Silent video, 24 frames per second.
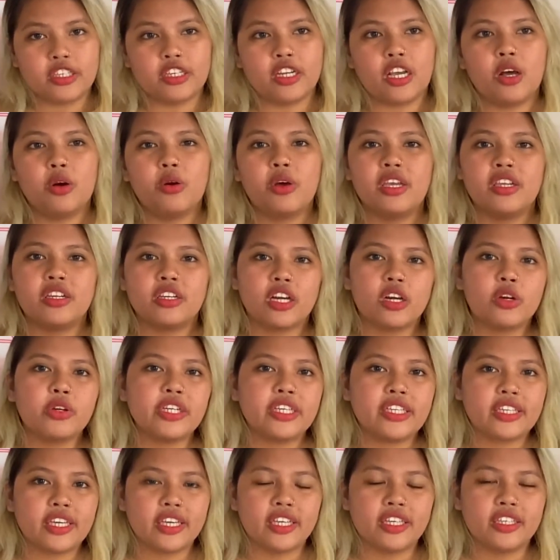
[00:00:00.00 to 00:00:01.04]
Now in our
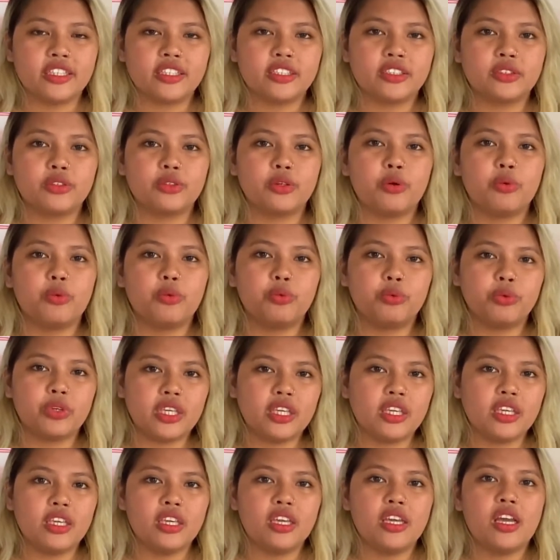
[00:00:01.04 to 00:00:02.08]
case,
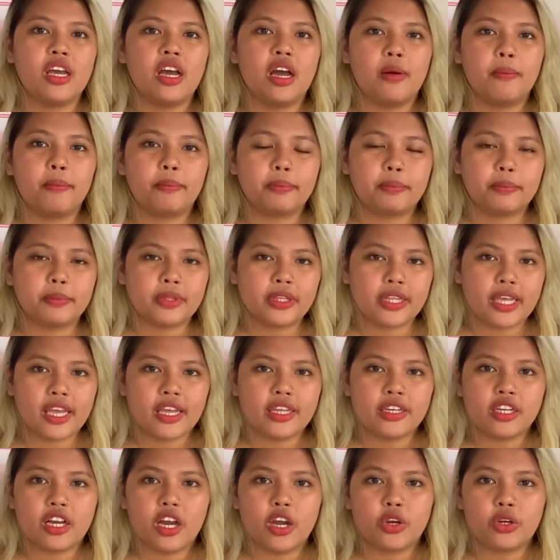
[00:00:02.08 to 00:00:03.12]
we
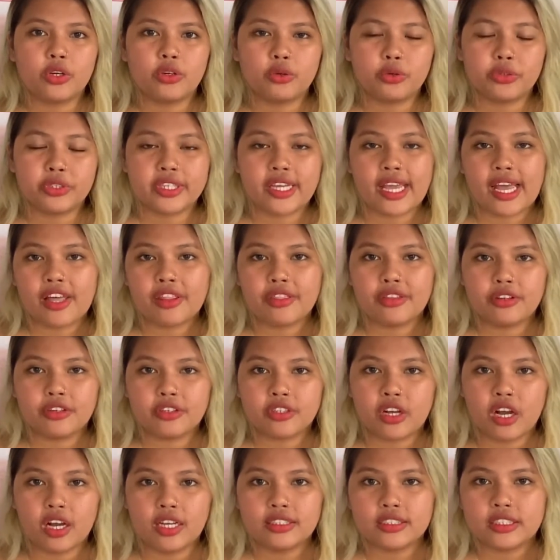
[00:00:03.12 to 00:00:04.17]
plan or gather
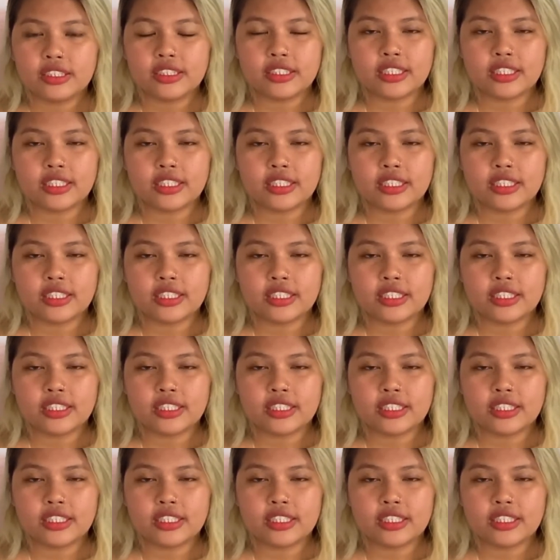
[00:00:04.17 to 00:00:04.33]
content